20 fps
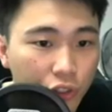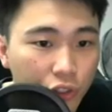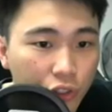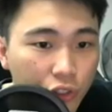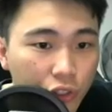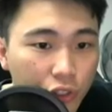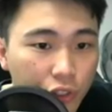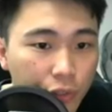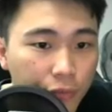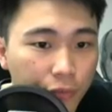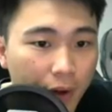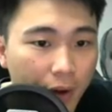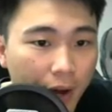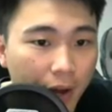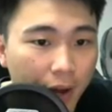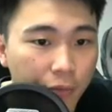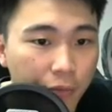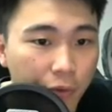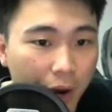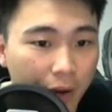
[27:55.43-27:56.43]

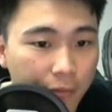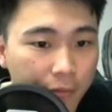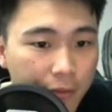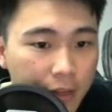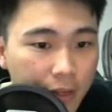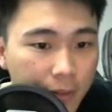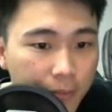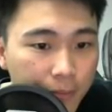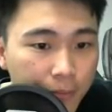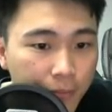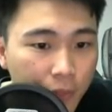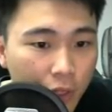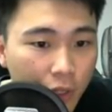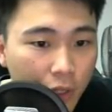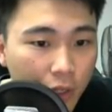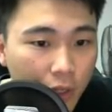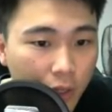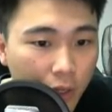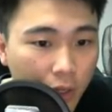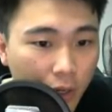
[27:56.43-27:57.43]
Jivan Ravi,
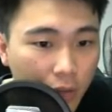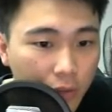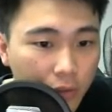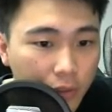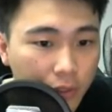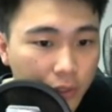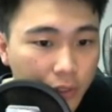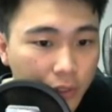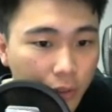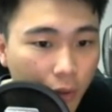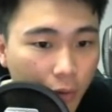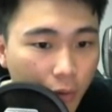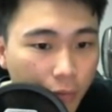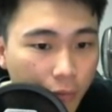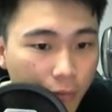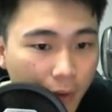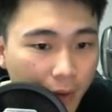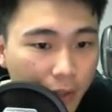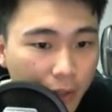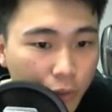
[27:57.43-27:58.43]
Court
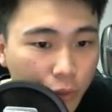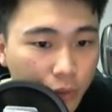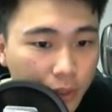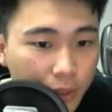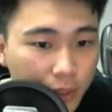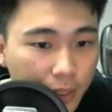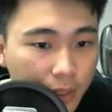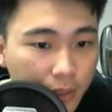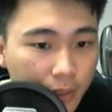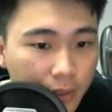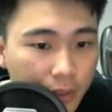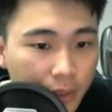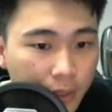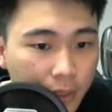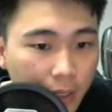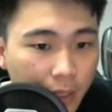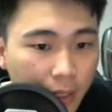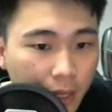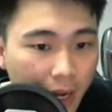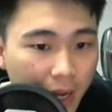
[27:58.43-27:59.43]
0526,
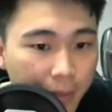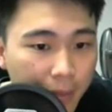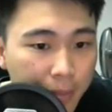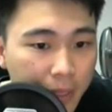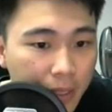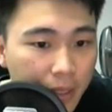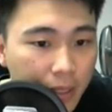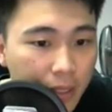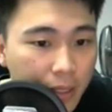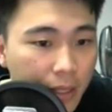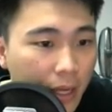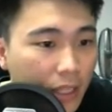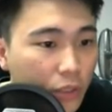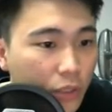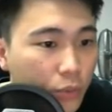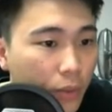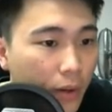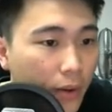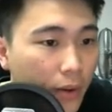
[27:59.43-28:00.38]
Kai Pin Lee, as well